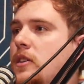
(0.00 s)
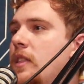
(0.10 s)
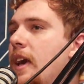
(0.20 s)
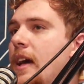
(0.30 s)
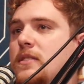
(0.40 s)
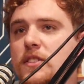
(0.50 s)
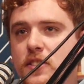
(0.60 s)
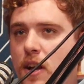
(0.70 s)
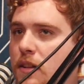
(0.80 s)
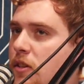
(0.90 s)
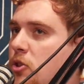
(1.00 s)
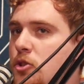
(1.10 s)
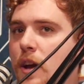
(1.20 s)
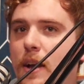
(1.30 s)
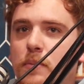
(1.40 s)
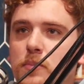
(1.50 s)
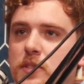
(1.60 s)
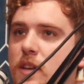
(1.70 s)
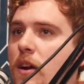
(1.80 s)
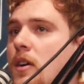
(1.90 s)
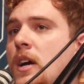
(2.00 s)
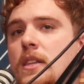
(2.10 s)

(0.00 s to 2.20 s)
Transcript: They had The Son, Hugh Jackman was there.